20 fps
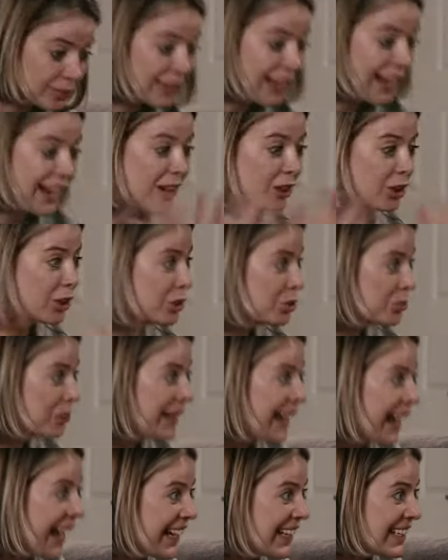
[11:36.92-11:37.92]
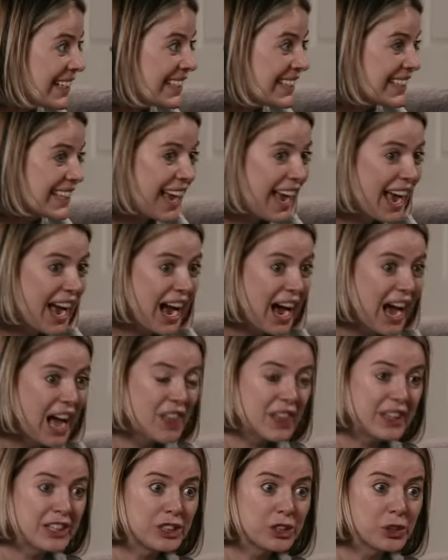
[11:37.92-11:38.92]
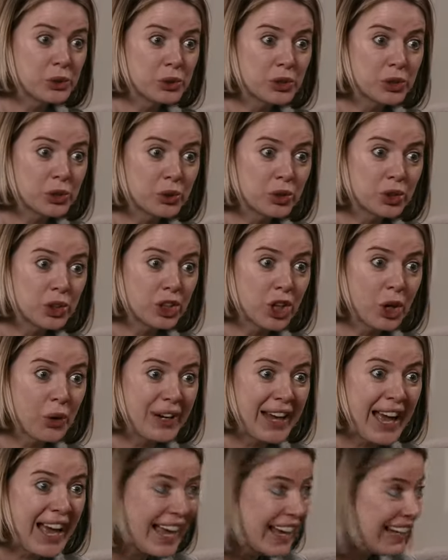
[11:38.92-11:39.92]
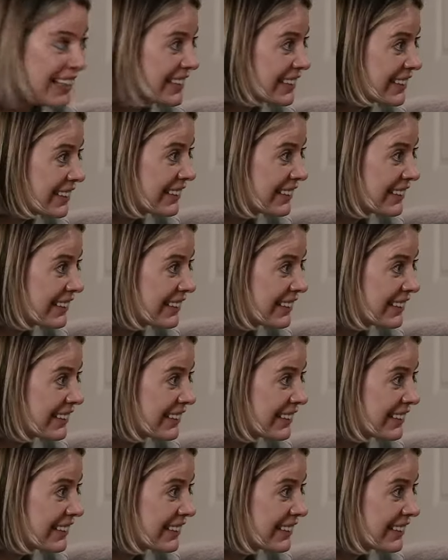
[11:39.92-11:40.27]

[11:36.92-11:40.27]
I'll close my eyes and then you two can go and hide.